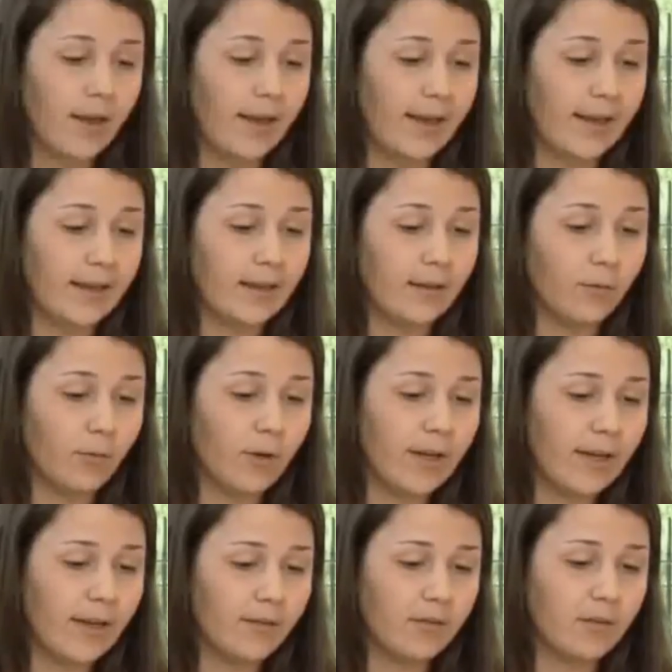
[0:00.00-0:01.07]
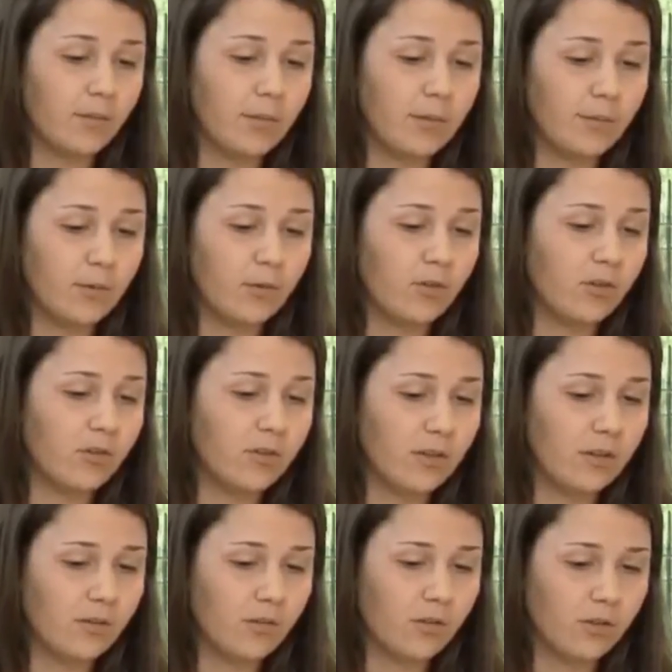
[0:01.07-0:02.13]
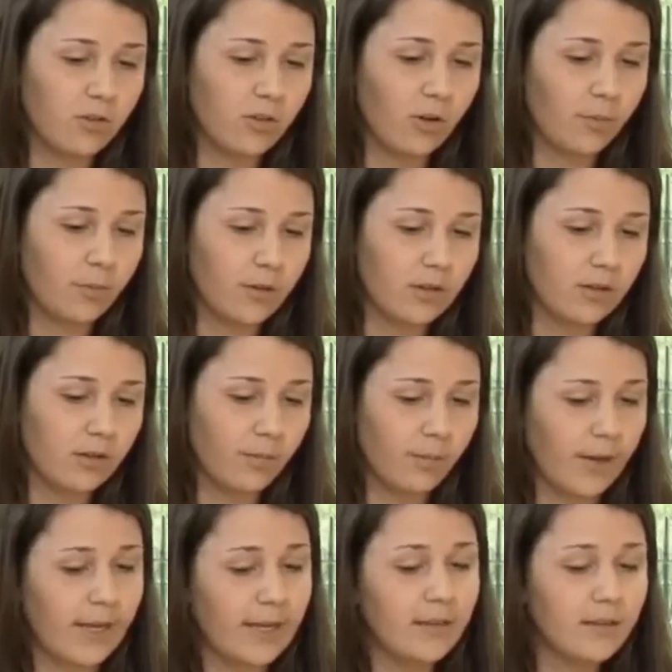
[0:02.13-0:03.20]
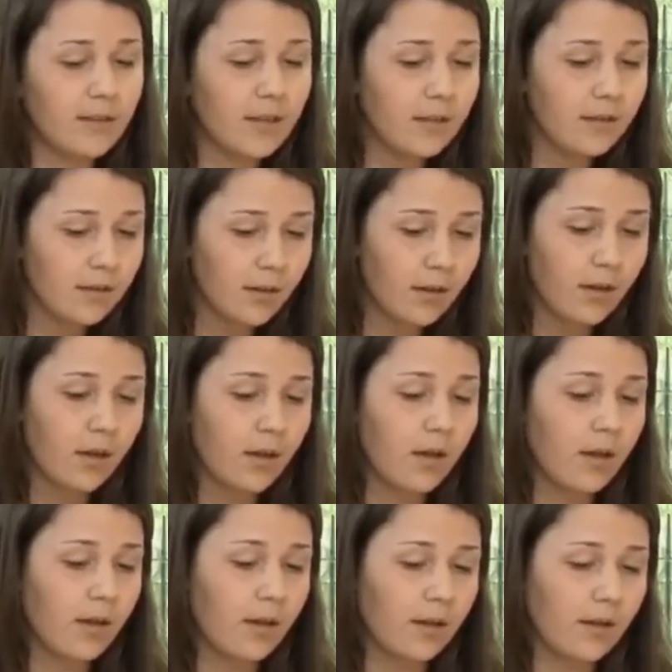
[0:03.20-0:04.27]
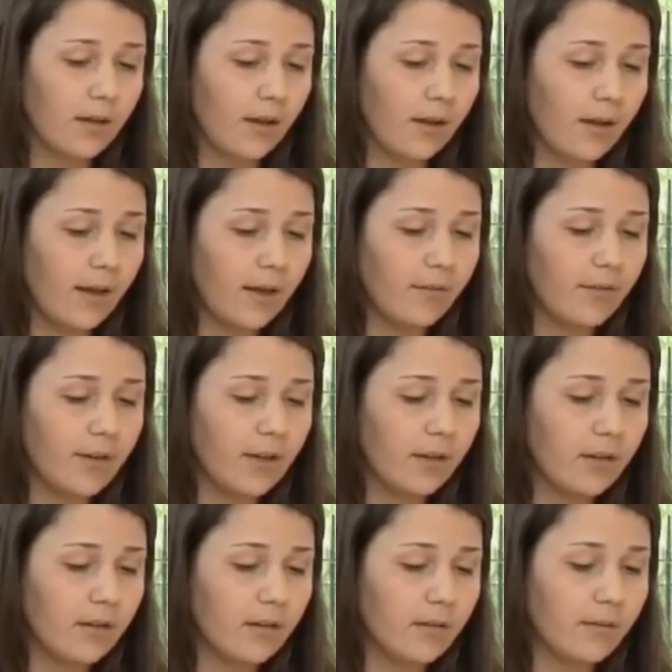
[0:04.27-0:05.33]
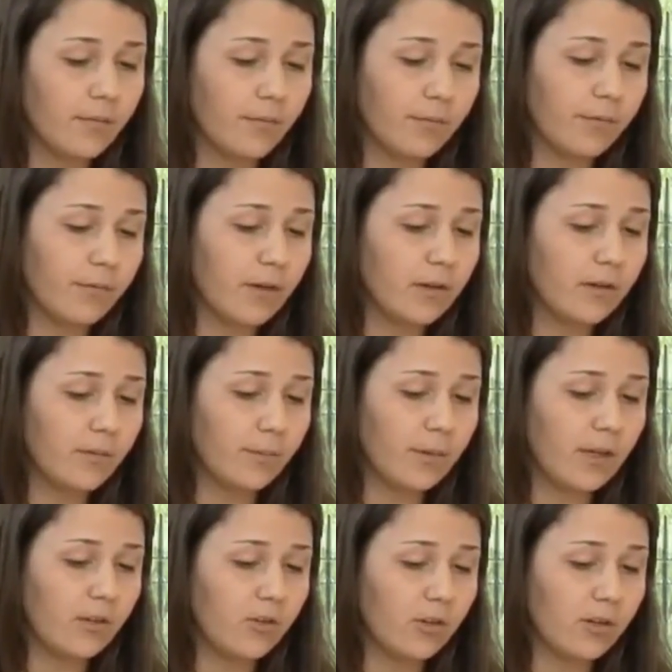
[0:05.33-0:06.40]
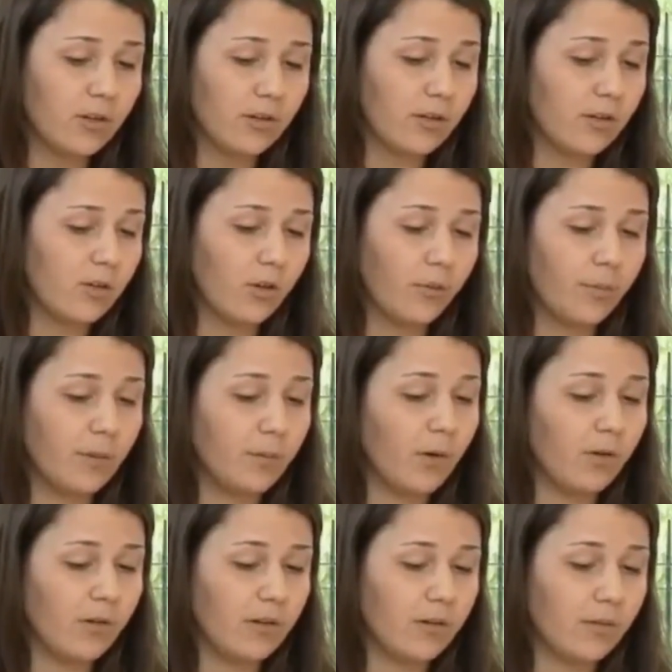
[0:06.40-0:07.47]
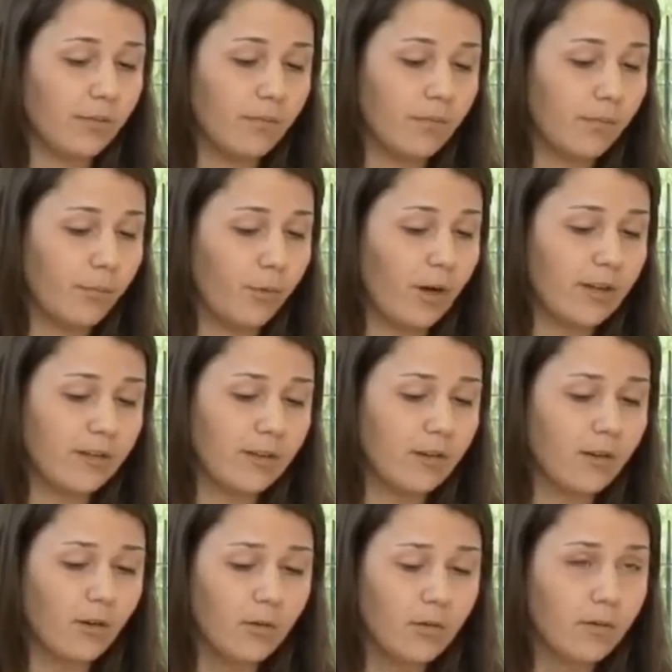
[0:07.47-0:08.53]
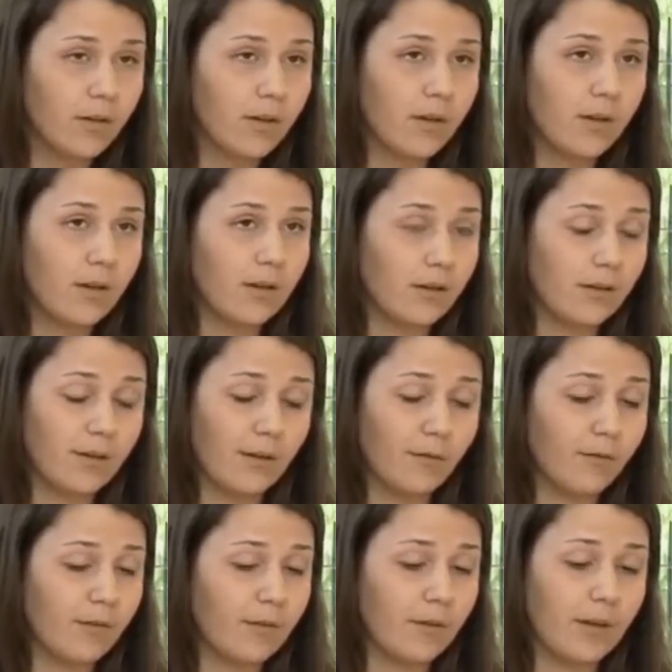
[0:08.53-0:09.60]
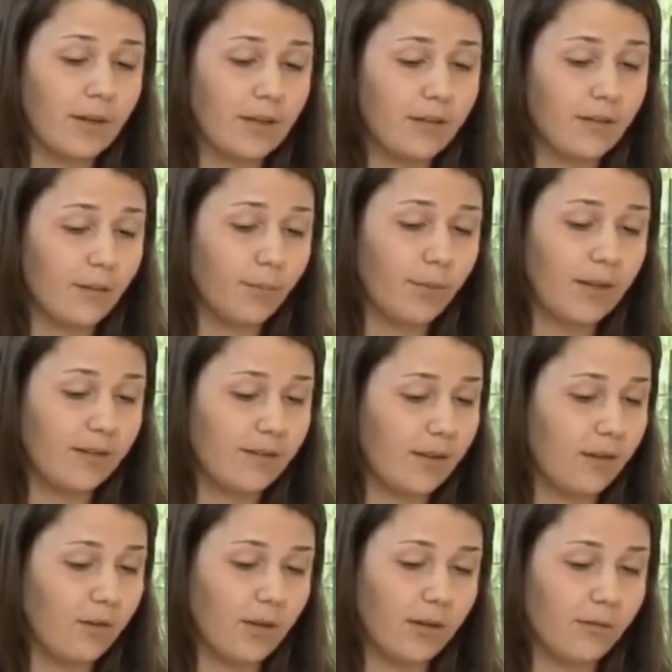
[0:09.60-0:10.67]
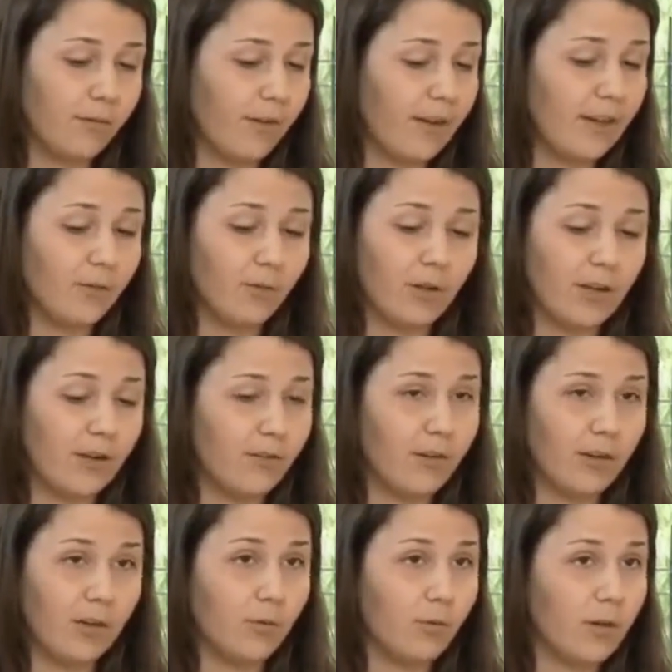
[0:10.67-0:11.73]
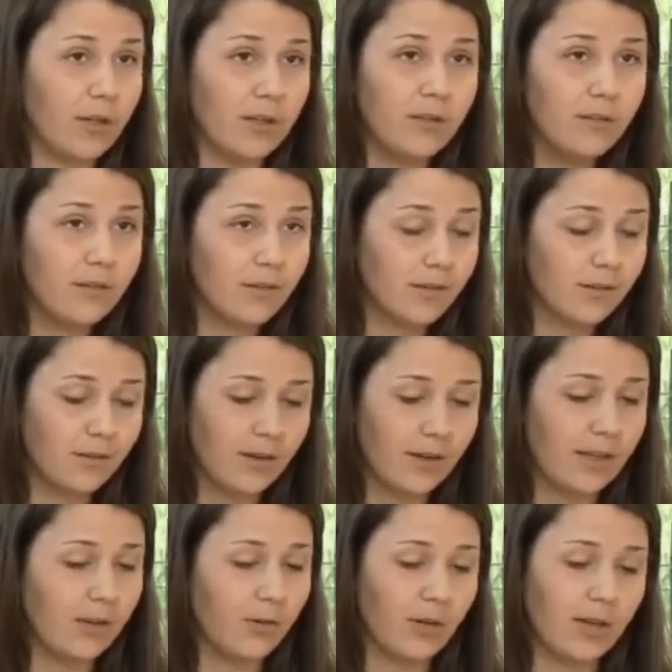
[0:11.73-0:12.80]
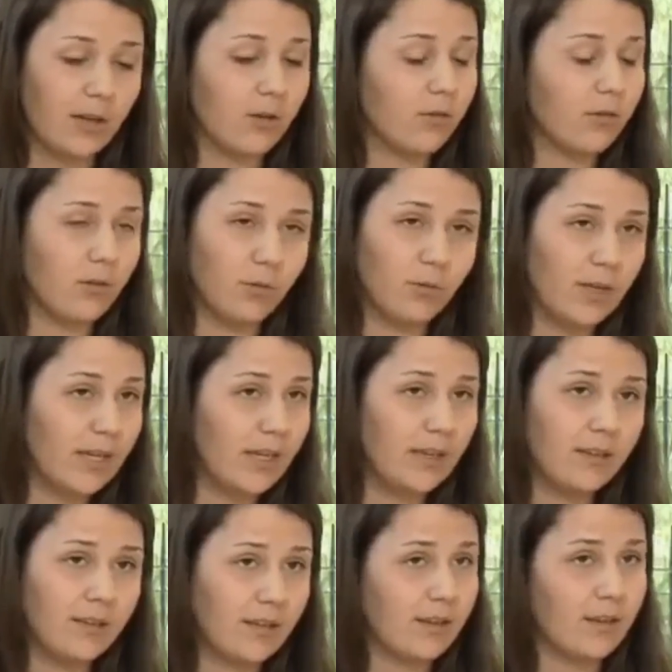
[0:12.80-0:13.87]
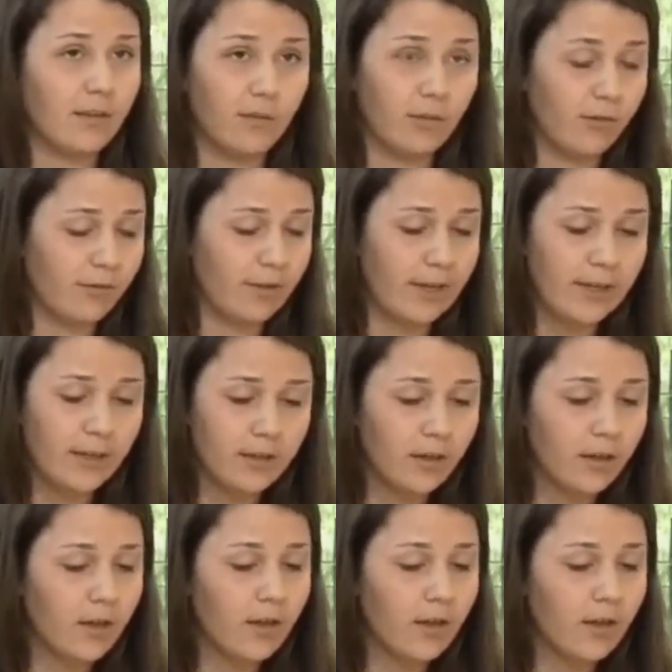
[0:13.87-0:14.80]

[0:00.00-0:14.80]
And why have the people chosen to shop in these places? I think in the first picture in the shopping mall is practical. It's a place that you can find whatever you want, and you can also eat and everything.